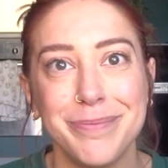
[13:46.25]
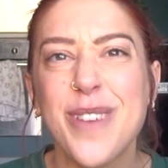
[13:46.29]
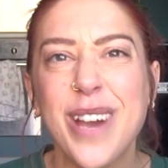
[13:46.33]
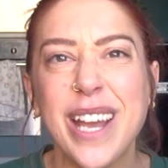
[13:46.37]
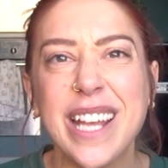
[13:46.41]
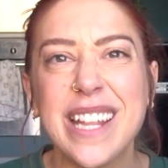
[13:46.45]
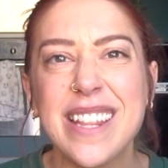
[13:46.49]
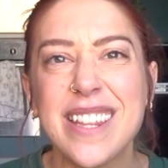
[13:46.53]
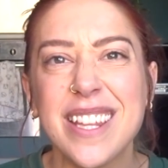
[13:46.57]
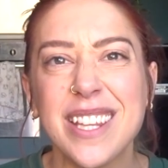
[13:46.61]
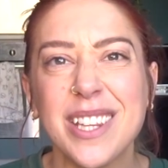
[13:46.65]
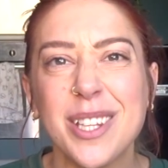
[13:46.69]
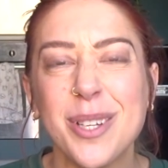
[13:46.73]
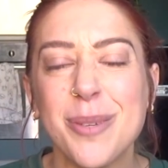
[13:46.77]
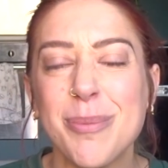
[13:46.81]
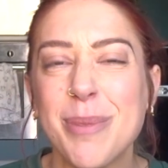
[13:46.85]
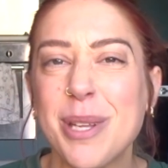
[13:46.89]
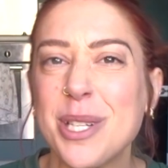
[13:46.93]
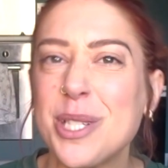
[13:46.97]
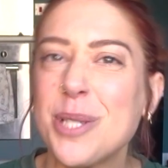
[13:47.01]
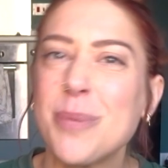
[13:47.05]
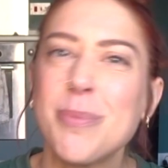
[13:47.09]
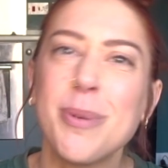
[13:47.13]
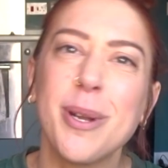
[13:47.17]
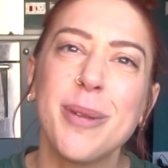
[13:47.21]
advising
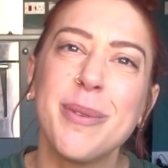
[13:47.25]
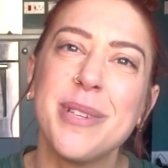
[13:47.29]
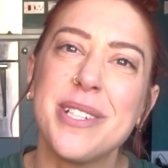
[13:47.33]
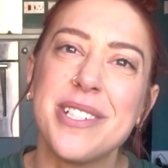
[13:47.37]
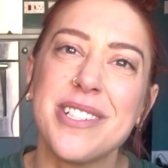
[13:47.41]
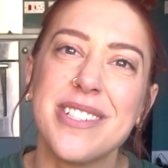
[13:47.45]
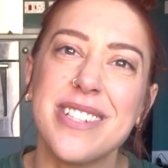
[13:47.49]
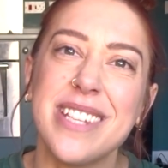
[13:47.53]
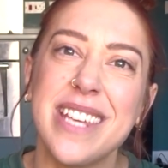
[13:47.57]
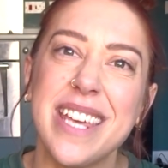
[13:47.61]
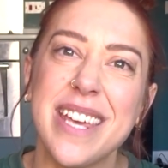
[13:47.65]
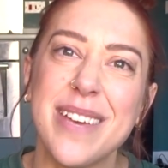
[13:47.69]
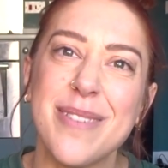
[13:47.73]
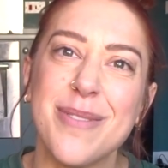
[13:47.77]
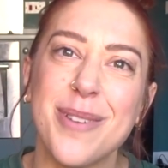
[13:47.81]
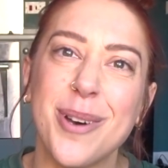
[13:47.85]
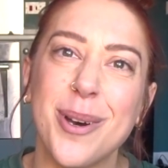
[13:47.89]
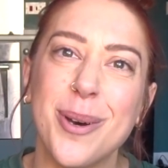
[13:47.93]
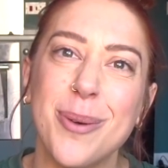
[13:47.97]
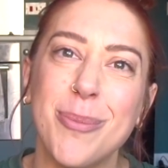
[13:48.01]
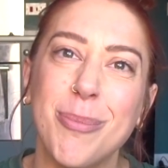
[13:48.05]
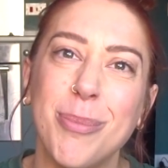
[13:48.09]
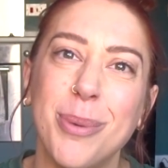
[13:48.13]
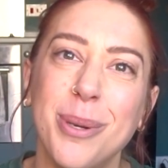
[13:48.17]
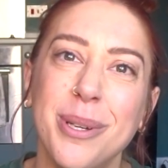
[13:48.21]
them they should probably just
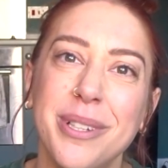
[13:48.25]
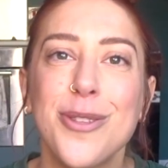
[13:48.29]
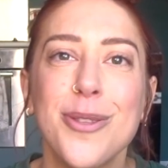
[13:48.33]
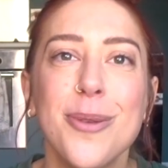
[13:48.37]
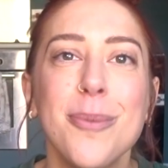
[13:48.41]
give up.